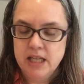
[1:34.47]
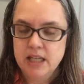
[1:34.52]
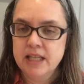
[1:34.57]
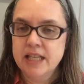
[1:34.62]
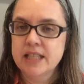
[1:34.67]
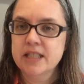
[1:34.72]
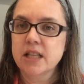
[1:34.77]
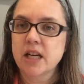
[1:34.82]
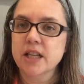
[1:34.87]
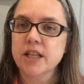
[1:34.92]

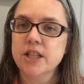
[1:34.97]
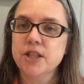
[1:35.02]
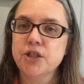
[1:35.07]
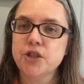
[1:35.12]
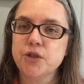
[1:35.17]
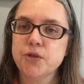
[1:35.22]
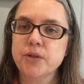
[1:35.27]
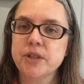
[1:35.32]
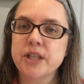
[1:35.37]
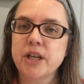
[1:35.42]
Nantucket
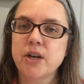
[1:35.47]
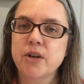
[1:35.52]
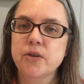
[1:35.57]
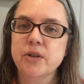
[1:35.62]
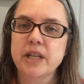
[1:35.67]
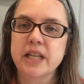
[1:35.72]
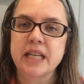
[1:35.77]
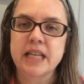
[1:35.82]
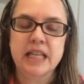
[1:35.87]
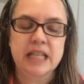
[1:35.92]

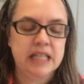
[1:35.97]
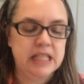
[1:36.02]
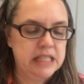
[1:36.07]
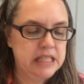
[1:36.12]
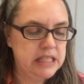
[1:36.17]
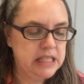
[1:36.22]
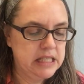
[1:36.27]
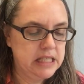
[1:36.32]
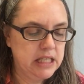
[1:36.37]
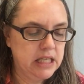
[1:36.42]
Trio
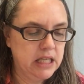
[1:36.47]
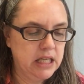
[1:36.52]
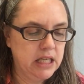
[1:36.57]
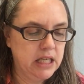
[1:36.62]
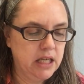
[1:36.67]
is